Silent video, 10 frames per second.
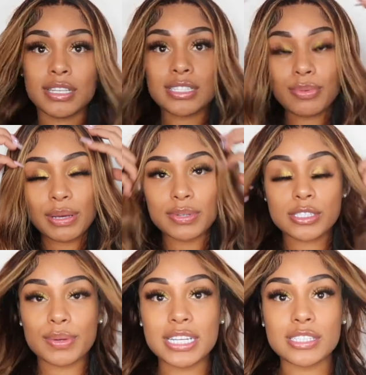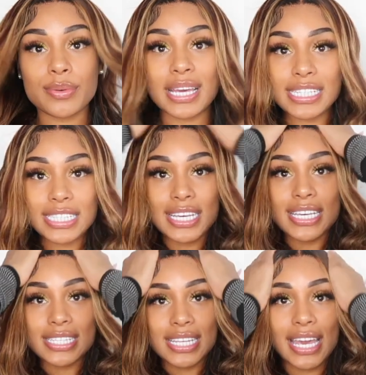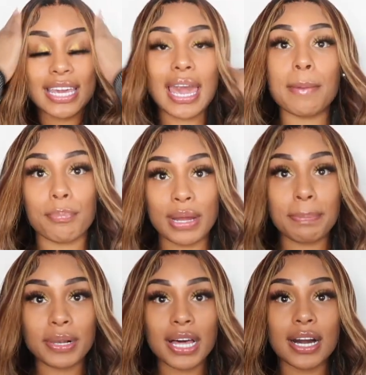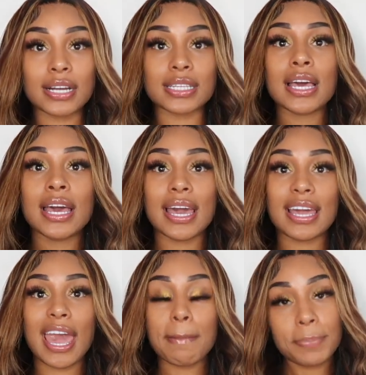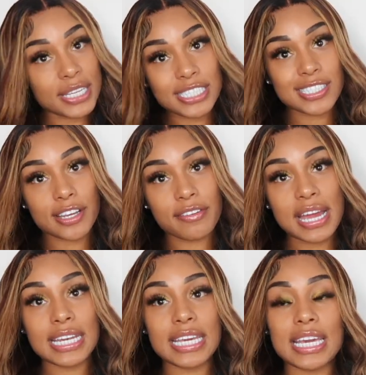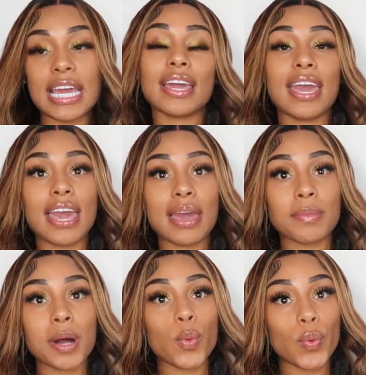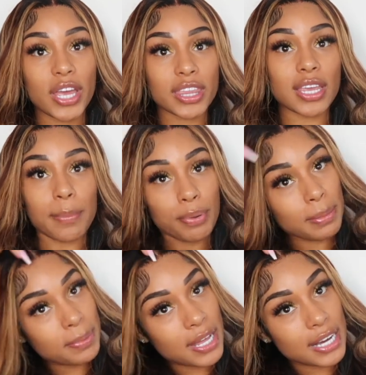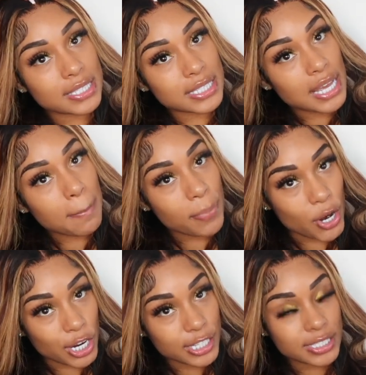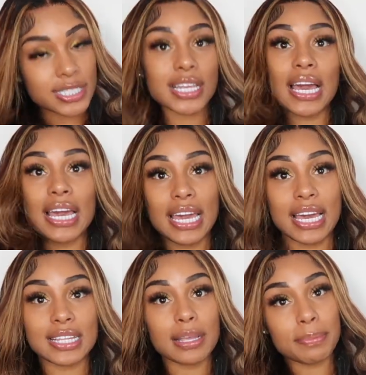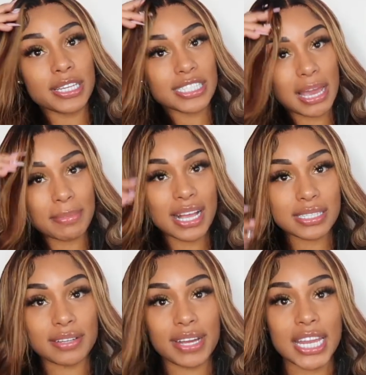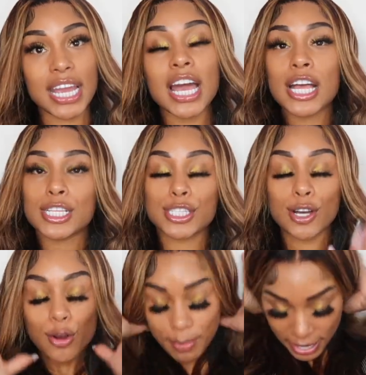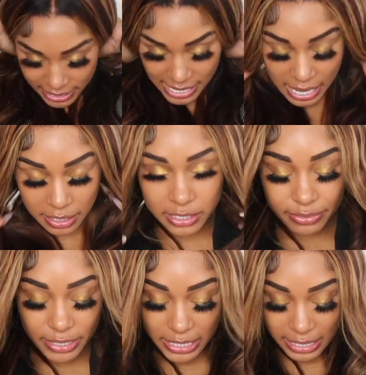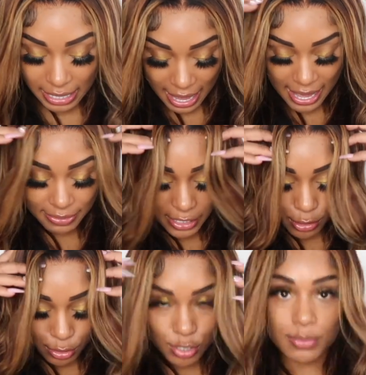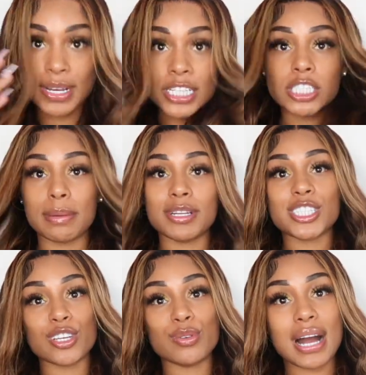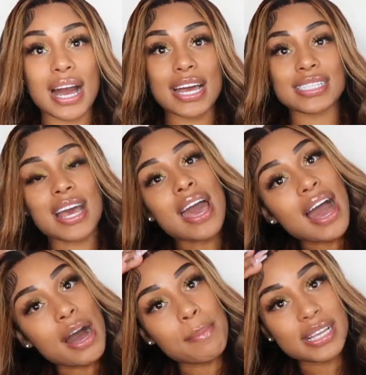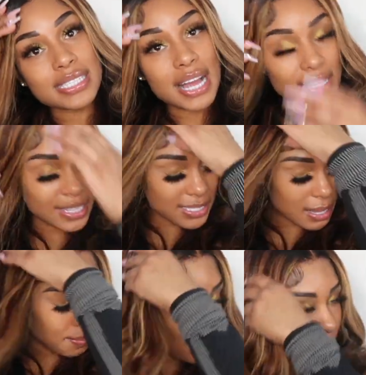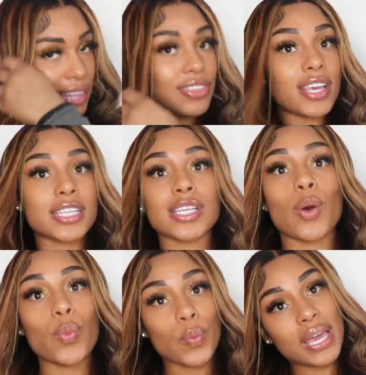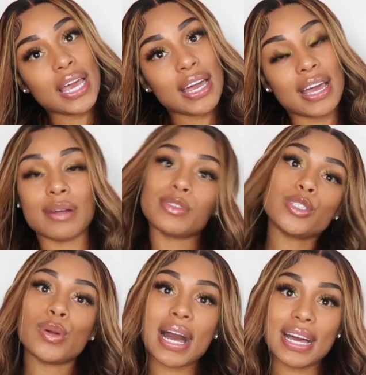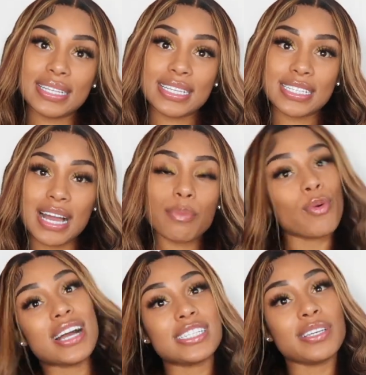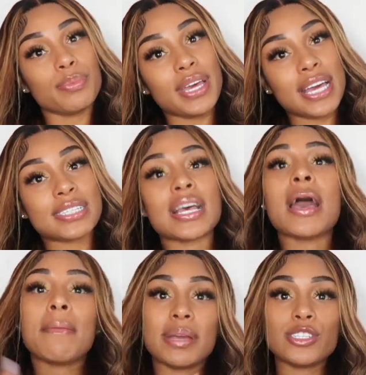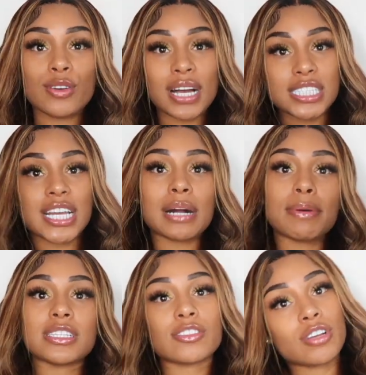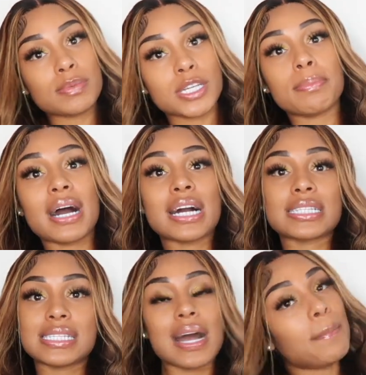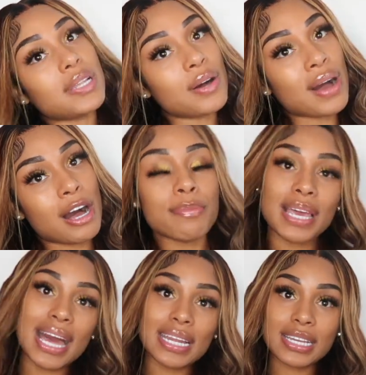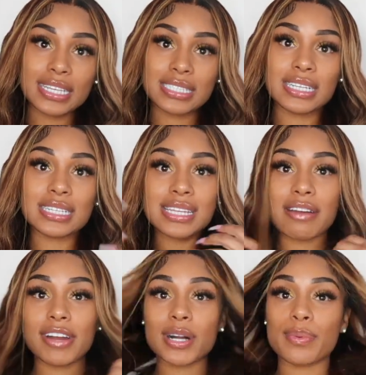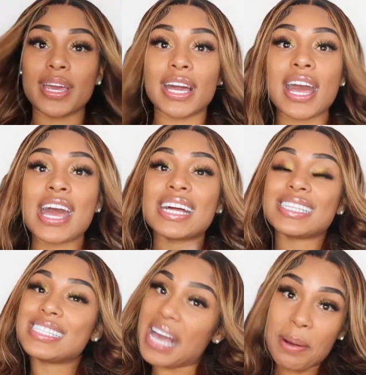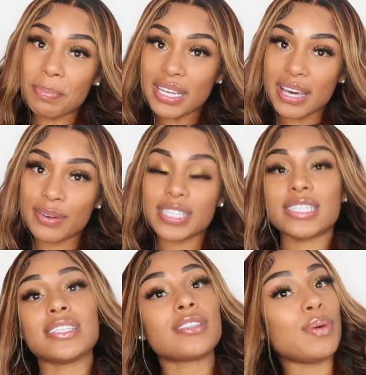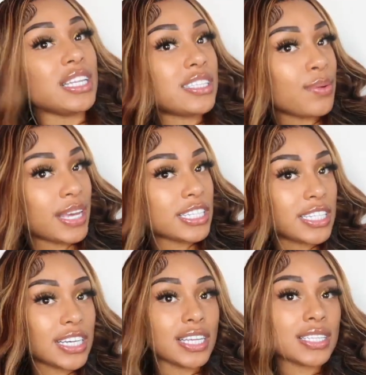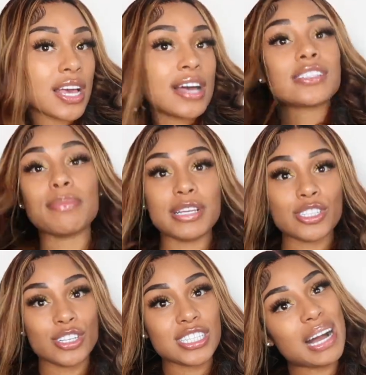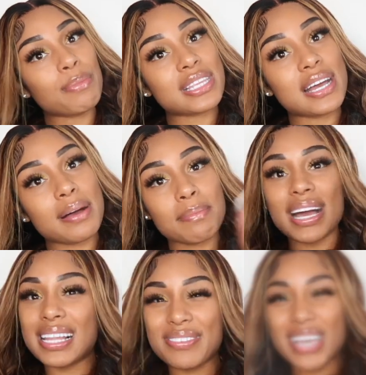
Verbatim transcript: this wig was 22 inches it came pre-plucked it came bleached already it came with a pre-plucked part and the bleach came not already so my stylist really did not have to do too much i'm going to show you guys how my stylist applied this wig and i want you guys to shop yg wigs make sure you guys check out my description box down below i'll be adding links to this direct wig down below this is 22 inches so make sure you shop with them i love